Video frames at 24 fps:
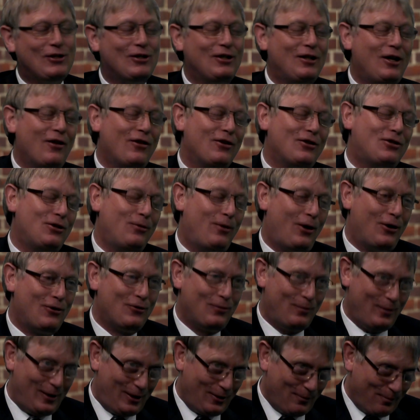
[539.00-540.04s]
another
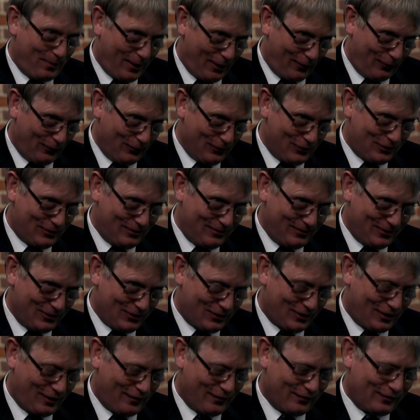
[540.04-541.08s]
200 million barrels
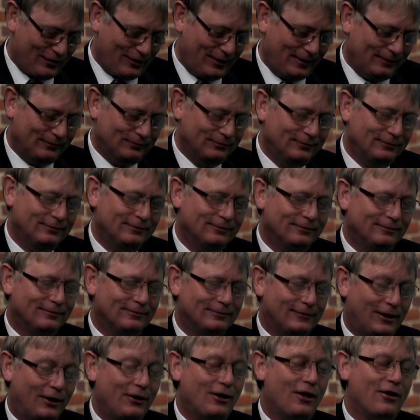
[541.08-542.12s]
discovery.
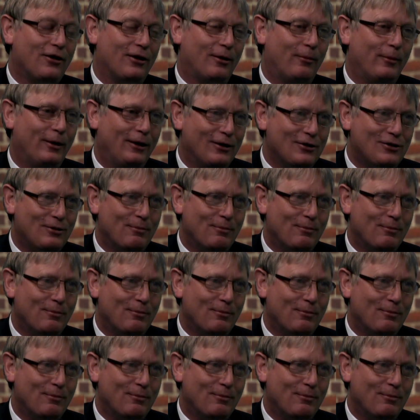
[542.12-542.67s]
Yeah. Another. I mean, it's